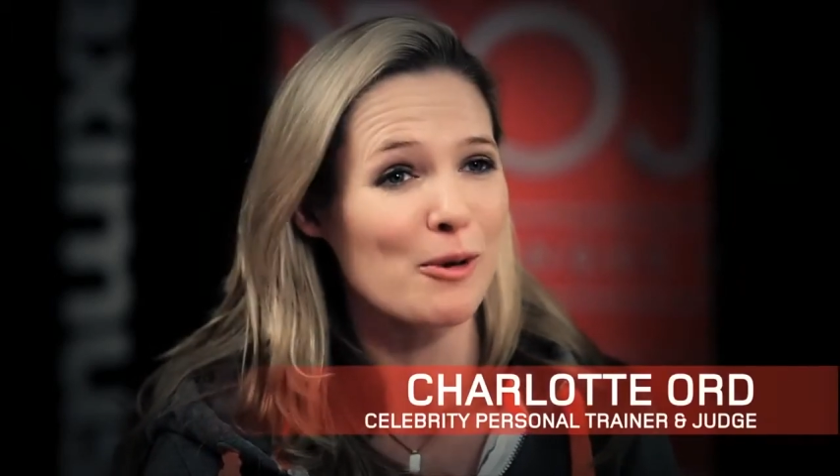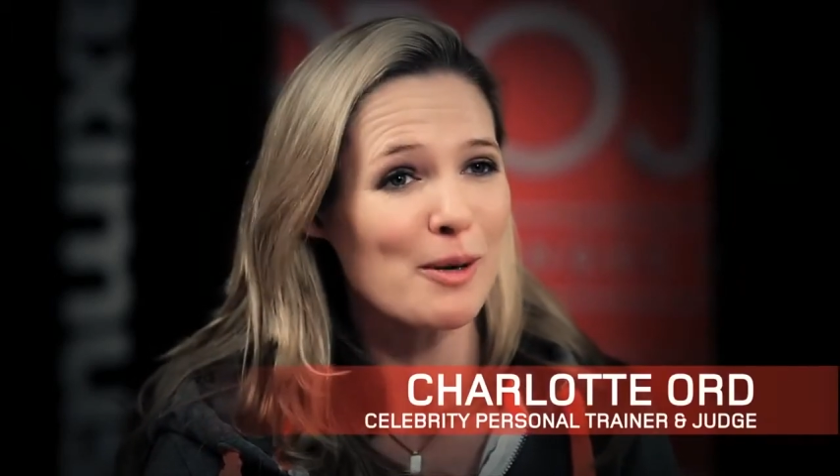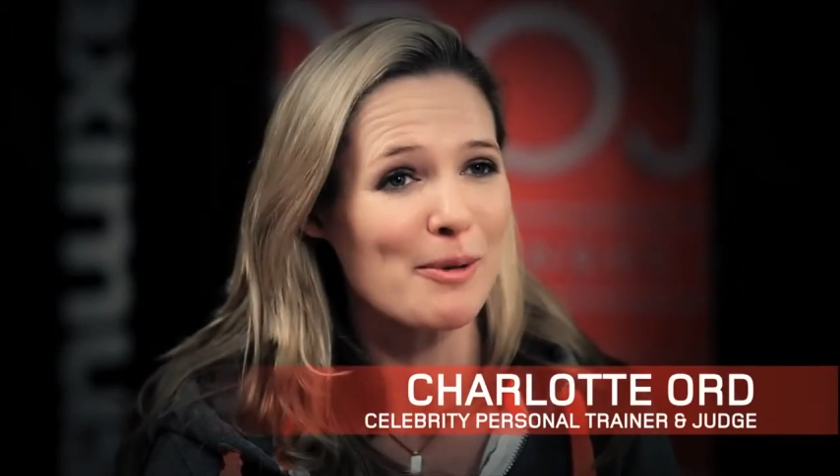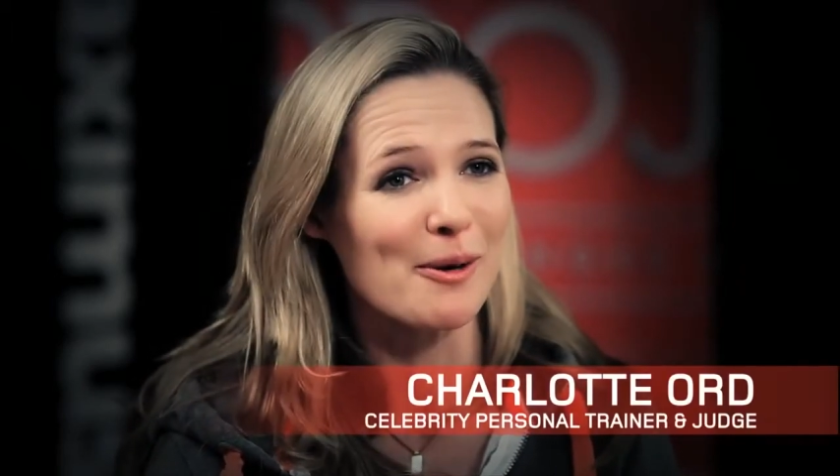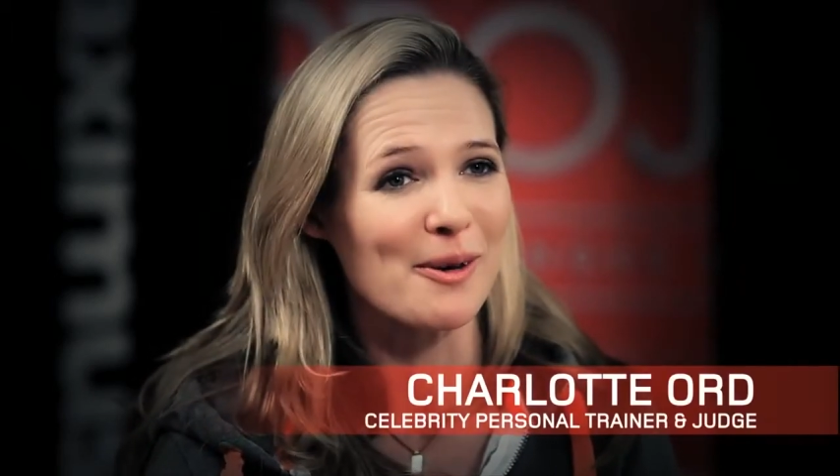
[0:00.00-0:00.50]

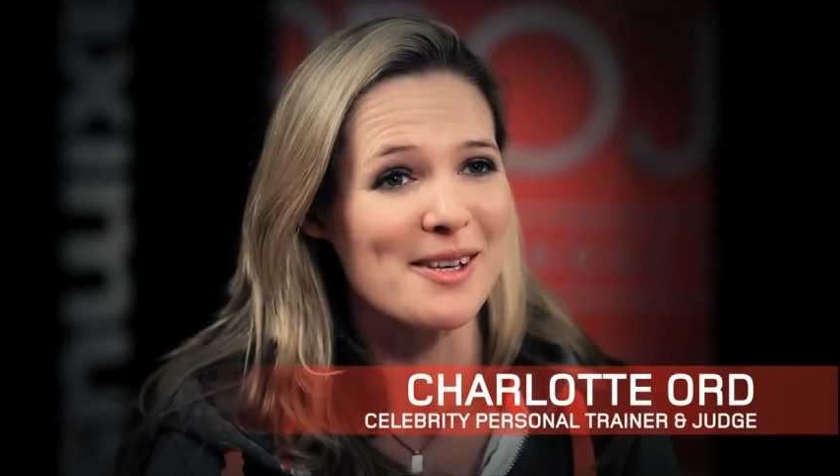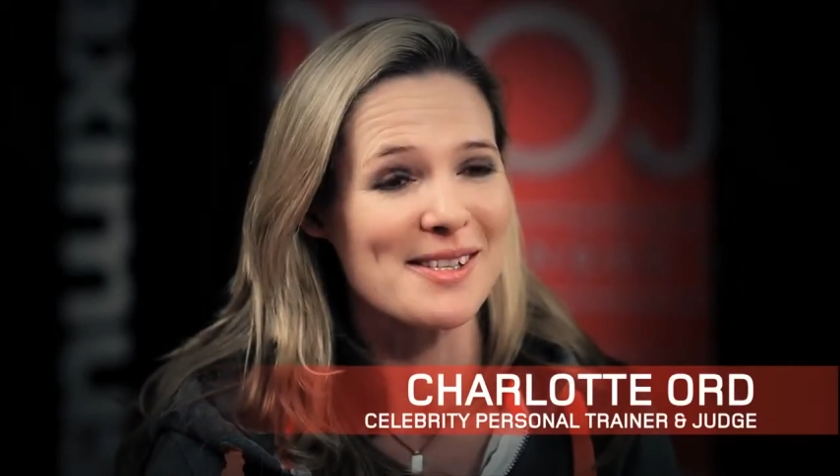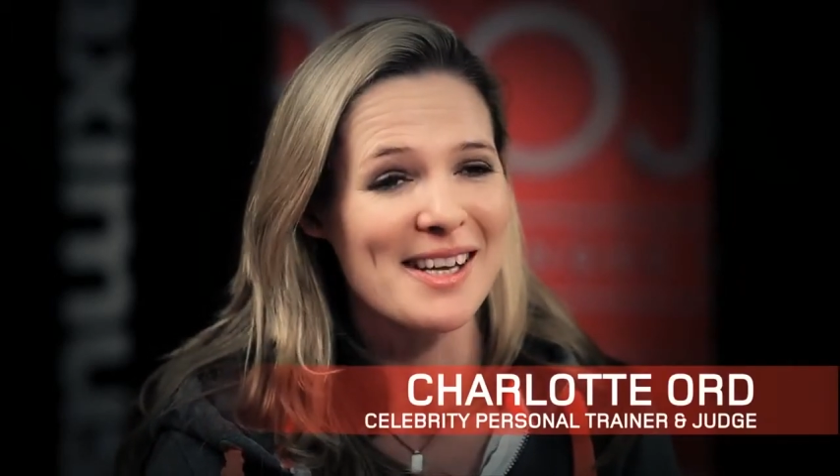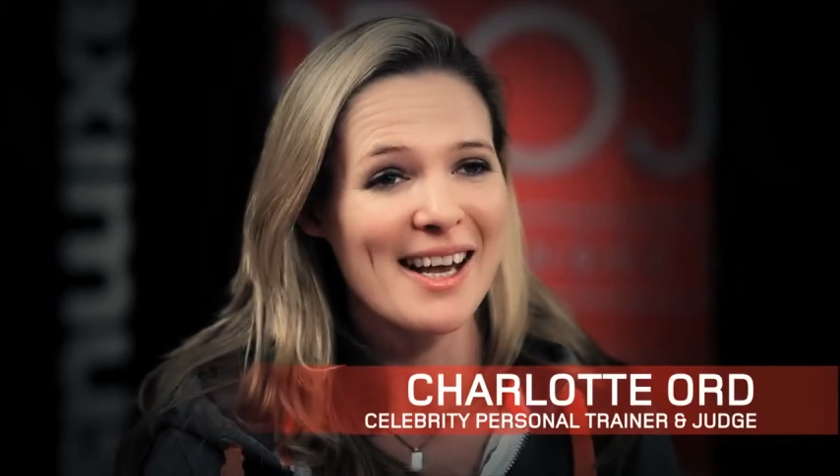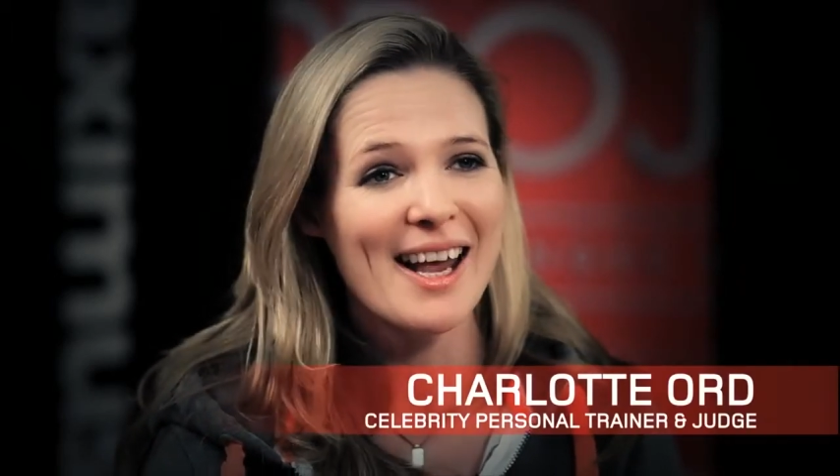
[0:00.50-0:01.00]

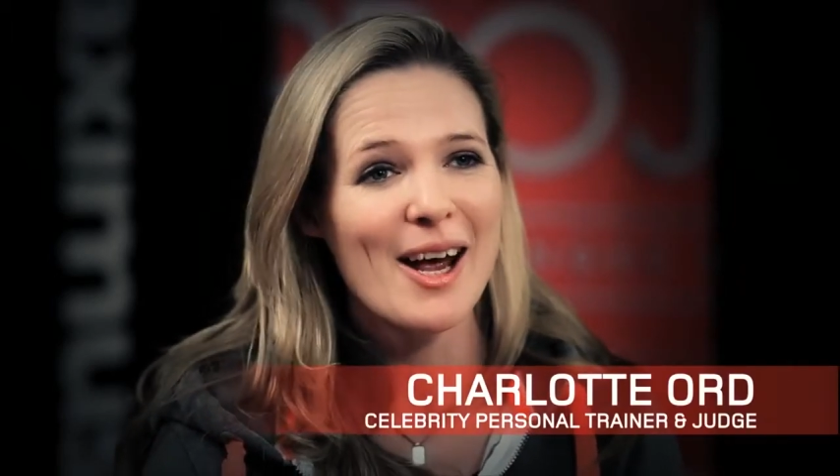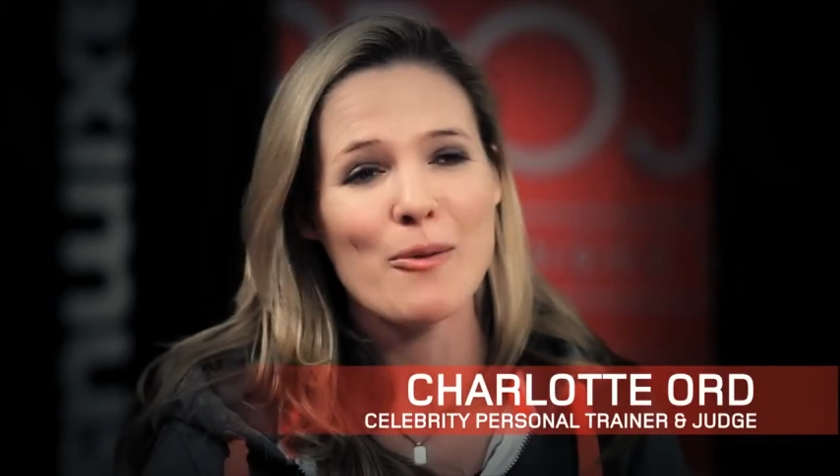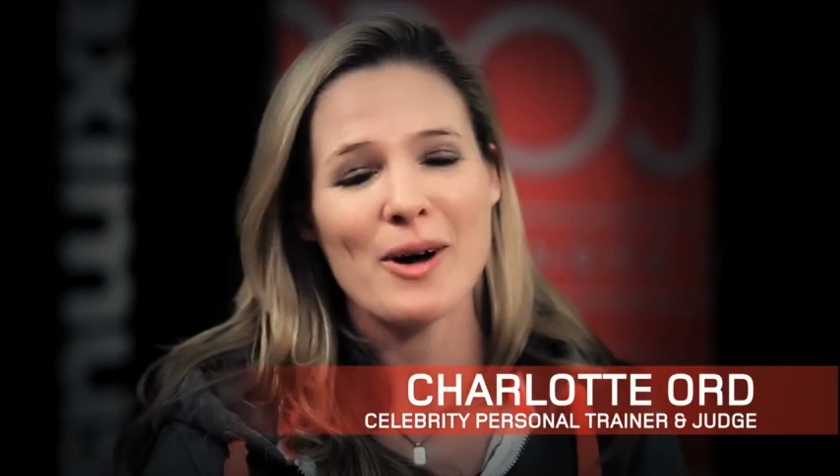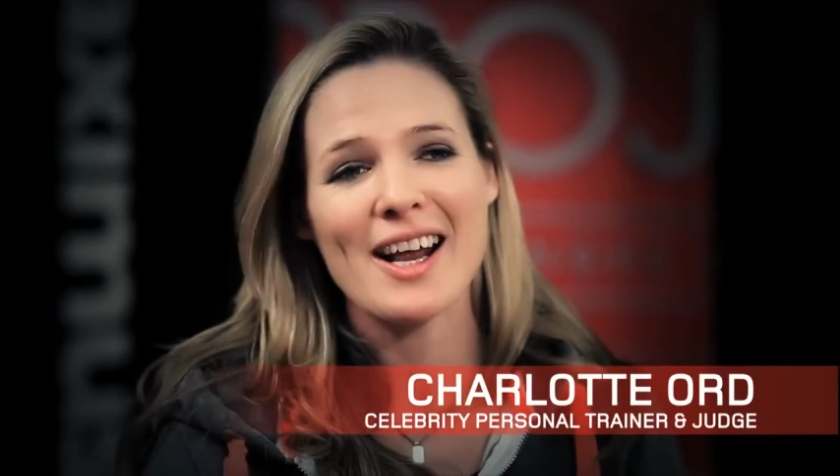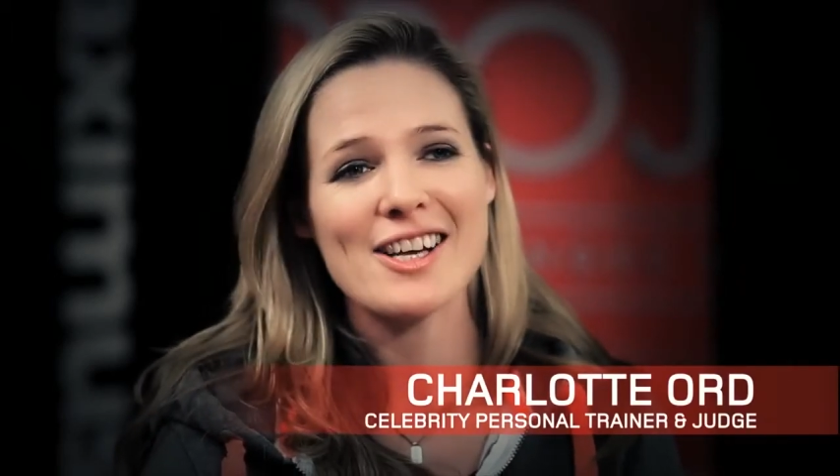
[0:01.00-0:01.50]
bodybuilders,
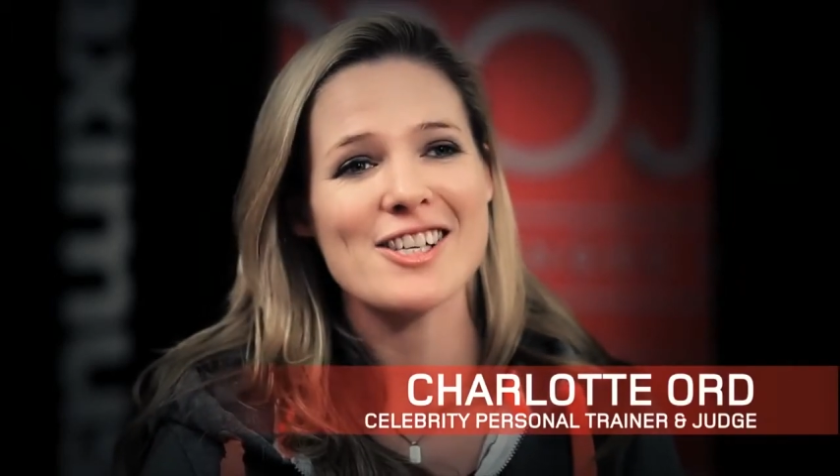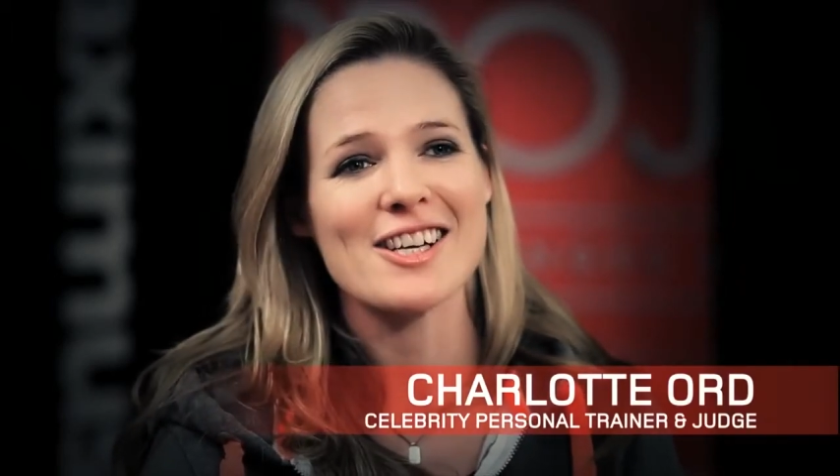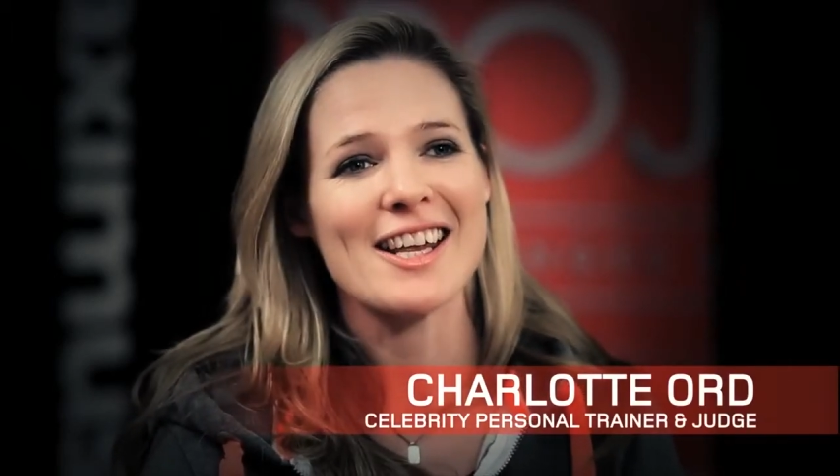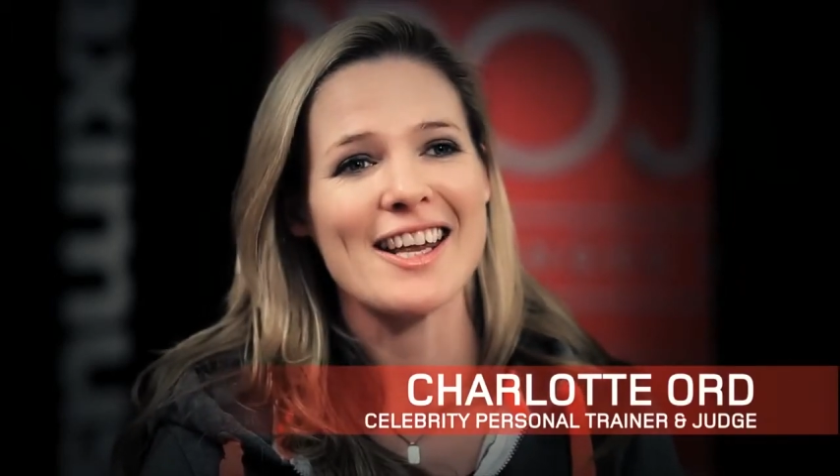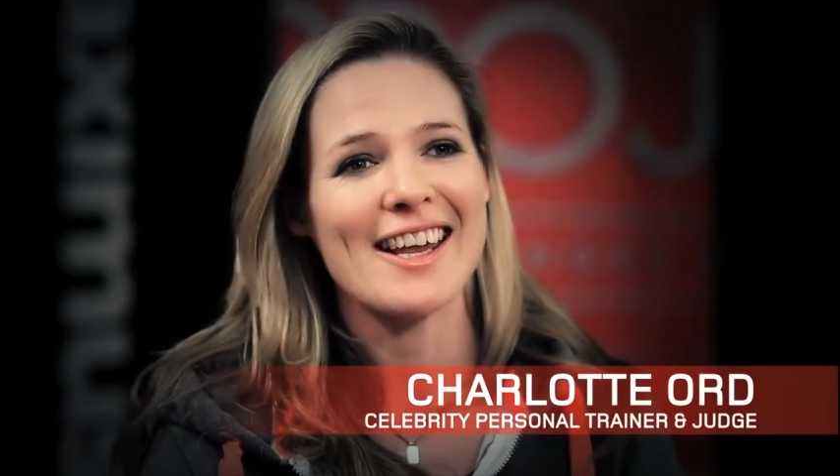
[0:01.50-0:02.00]
when
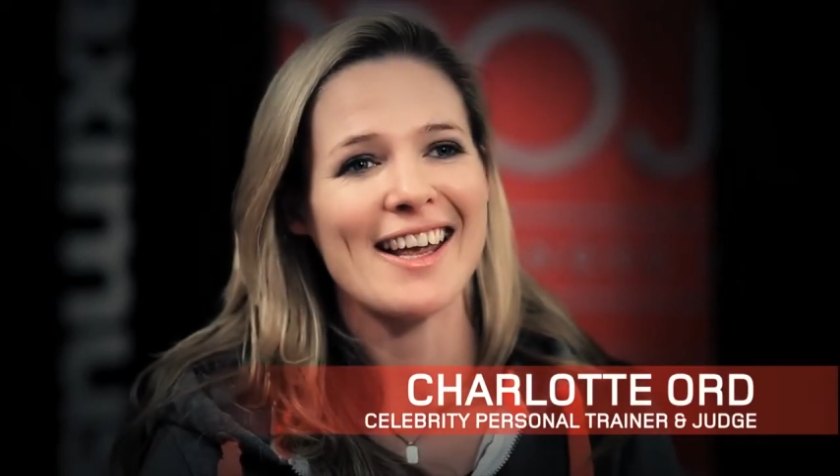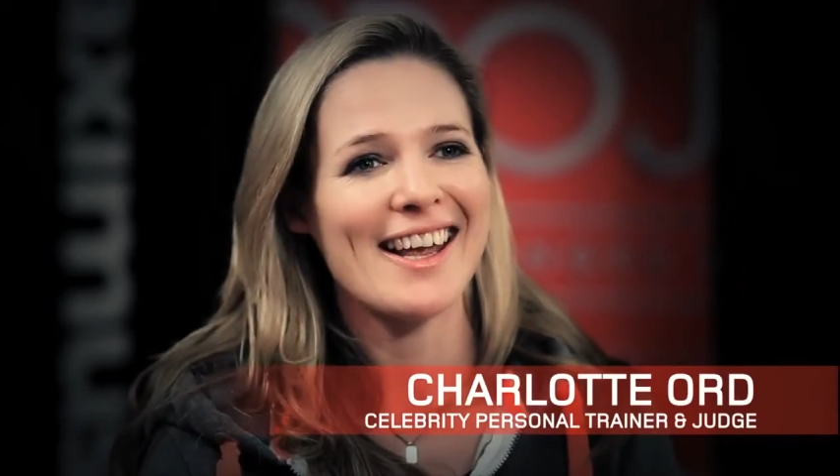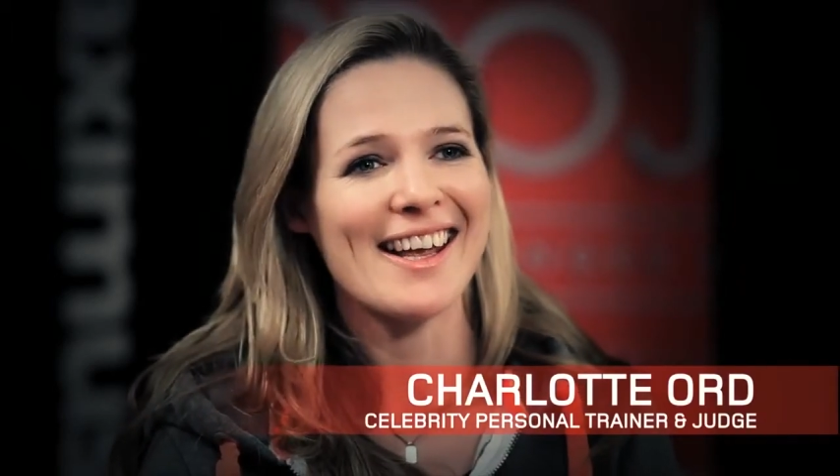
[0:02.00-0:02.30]
actually